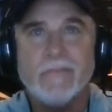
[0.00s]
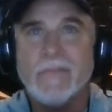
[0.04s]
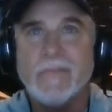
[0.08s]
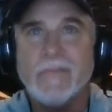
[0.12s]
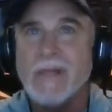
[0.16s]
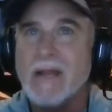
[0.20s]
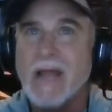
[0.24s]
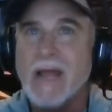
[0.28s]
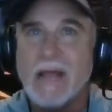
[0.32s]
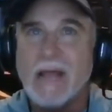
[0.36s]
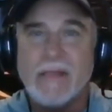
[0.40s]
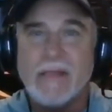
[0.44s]

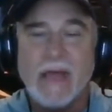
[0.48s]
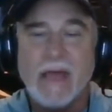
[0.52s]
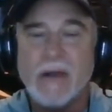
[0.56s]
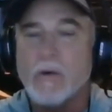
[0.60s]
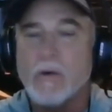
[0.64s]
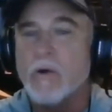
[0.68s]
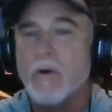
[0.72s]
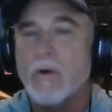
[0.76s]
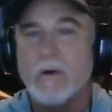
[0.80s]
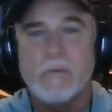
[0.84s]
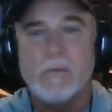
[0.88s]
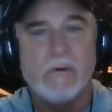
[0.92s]
that had that
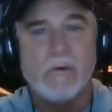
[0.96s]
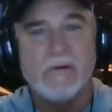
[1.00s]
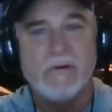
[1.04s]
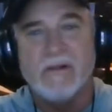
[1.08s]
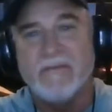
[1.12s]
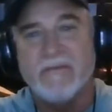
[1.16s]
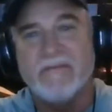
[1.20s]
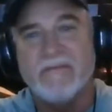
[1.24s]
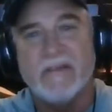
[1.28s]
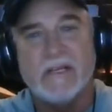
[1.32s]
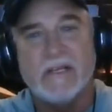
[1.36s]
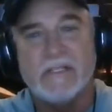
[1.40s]

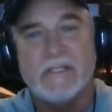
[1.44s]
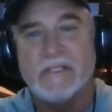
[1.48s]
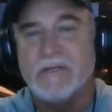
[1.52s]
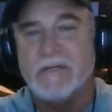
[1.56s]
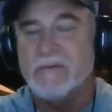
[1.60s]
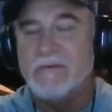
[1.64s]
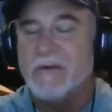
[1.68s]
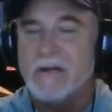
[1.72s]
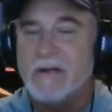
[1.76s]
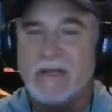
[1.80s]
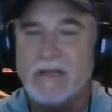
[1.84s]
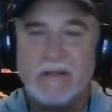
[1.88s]
horrible
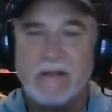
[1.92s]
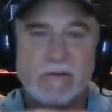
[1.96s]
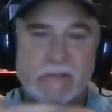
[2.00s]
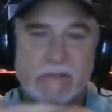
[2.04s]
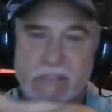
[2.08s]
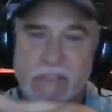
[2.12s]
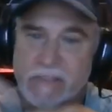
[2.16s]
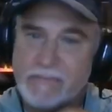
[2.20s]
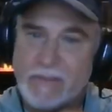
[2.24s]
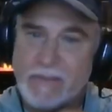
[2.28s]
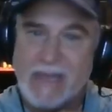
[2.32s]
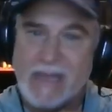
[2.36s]
affliction where he would
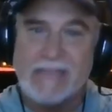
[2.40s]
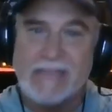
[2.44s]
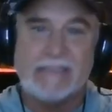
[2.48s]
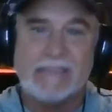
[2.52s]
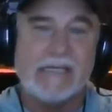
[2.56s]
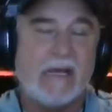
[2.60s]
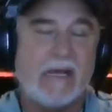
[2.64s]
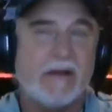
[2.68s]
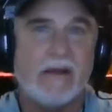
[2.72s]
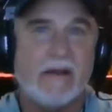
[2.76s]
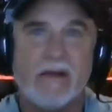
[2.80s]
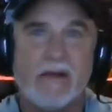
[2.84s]
just
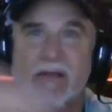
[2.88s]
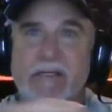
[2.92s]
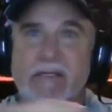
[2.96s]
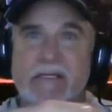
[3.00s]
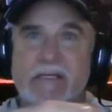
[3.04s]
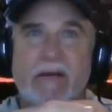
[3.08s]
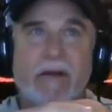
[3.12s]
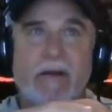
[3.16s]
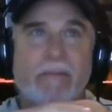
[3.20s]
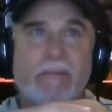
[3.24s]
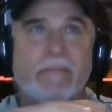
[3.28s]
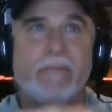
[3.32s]
pass out all the
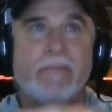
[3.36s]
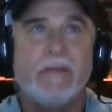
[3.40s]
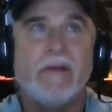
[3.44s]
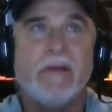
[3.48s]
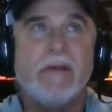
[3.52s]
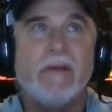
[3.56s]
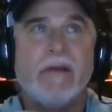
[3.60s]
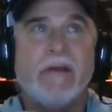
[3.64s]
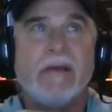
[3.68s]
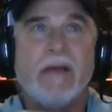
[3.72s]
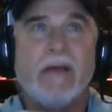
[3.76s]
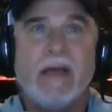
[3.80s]
time
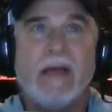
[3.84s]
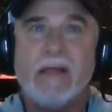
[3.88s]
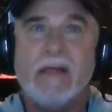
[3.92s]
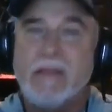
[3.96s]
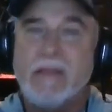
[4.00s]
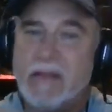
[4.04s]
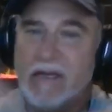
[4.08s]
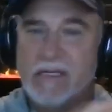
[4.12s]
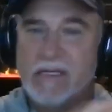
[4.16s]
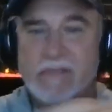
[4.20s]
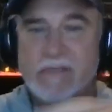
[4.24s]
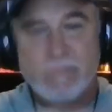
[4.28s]
and
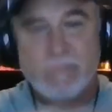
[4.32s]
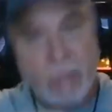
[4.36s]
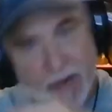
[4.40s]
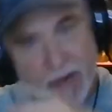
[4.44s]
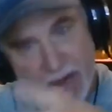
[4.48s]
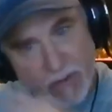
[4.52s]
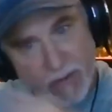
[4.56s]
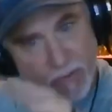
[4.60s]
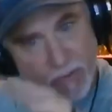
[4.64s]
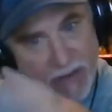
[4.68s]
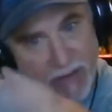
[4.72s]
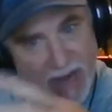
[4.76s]
then his
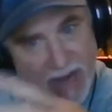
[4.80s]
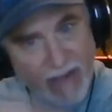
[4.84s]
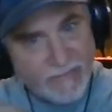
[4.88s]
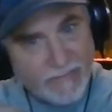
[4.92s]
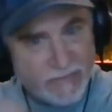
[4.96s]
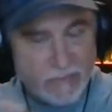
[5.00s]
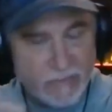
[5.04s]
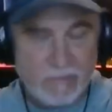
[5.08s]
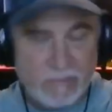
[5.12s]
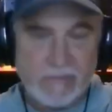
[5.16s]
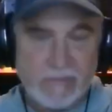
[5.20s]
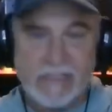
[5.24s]
brain would
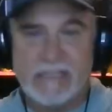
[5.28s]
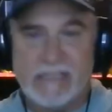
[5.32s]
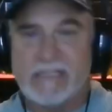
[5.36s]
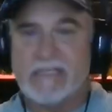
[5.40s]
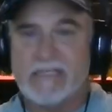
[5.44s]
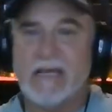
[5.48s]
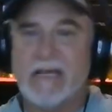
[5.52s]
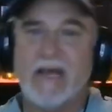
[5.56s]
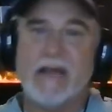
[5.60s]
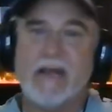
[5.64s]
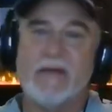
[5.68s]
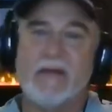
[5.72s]
have to
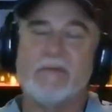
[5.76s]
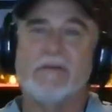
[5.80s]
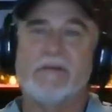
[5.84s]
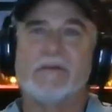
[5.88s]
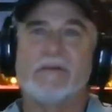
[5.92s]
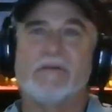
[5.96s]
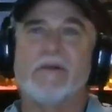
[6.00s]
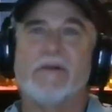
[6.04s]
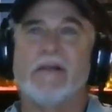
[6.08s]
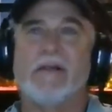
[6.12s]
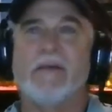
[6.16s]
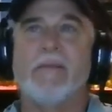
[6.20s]
reset. It
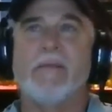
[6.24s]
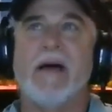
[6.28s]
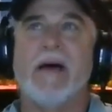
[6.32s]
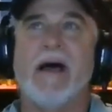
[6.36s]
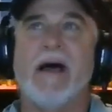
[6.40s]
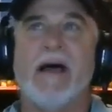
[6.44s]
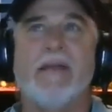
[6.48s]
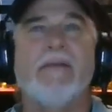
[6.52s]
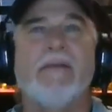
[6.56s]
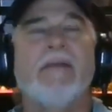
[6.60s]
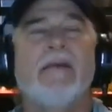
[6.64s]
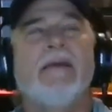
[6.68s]
was really
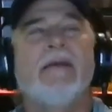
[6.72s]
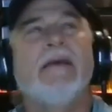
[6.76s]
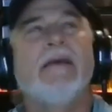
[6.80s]
bad.